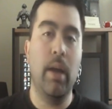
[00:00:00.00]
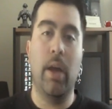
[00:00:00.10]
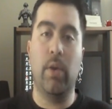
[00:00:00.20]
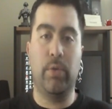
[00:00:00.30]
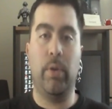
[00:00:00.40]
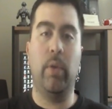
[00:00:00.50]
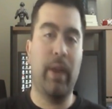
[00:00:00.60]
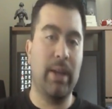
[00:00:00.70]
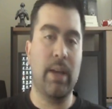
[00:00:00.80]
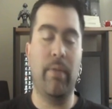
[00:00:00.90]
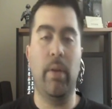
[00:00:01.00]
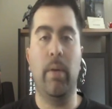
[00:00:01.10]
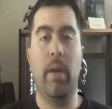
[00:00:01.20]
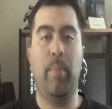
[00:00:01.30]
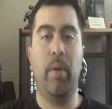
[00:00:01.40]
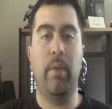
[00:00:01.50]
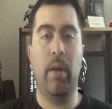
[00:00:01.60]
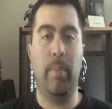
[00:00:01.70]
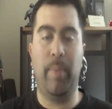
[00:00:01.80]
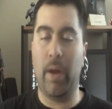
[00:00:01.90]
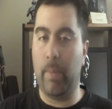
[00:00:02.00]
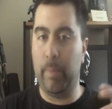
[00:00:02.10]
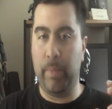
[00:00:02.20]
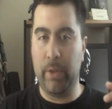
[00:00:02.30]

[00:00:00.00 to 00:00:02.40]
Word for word: It looks real nice. I have the uh, pre- uh, uh,